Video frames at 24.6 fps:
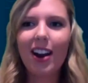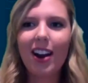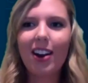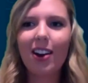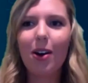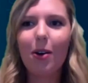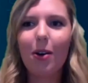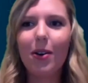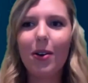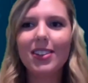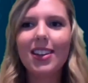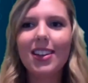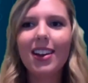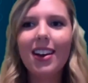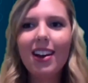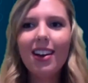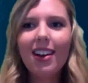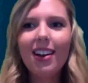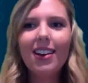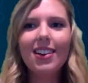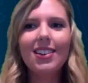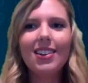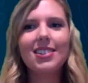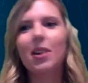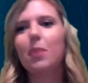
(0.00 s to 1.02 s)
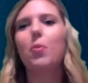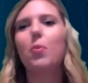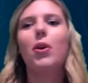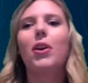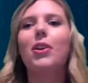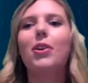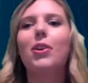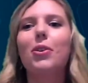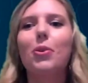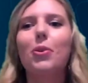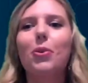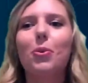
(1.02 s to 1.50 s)
I know as
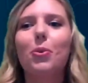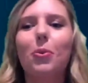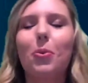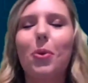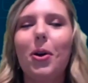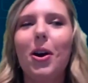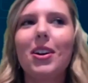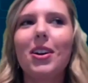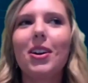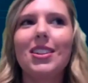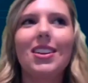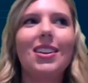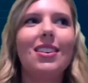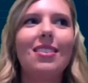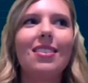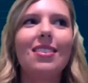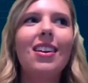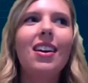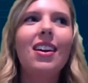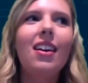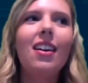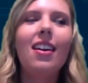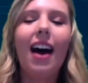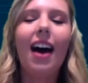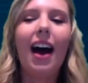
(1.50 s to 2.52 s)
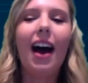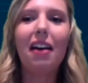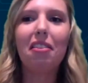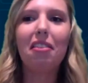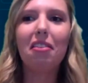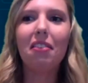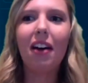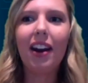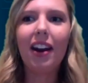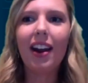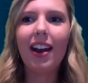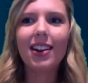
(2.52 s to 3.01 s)
someone who worked in
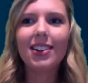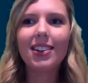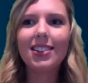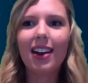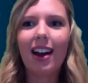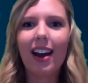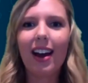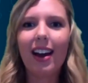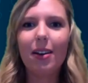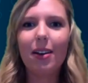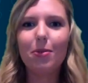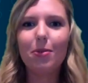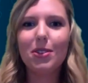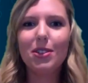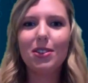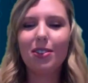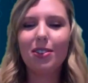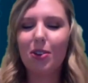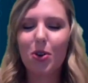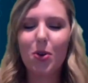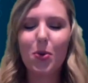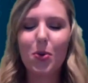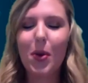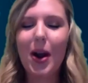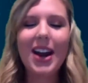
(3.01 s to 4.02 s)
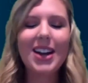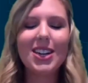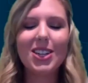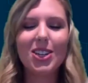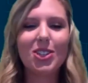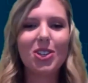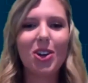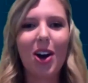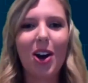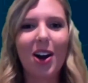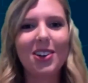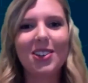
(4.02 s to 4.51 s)
athletics, I, it was great
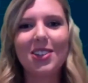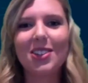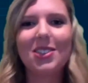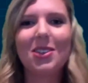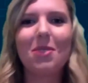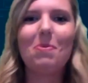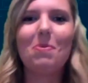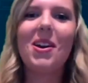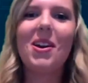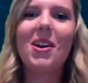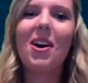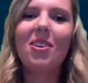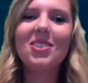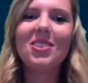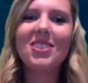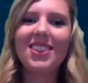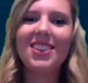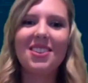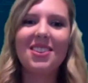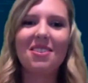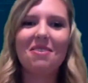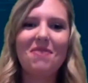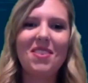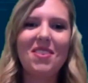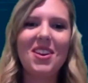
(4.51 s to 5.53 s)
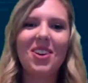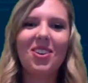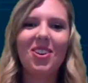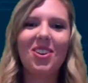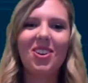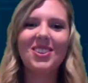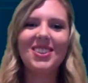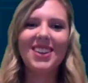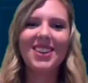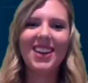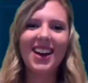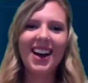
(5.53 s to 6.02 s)
to talk to someone else in the
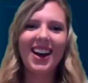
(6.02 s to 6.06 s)
field.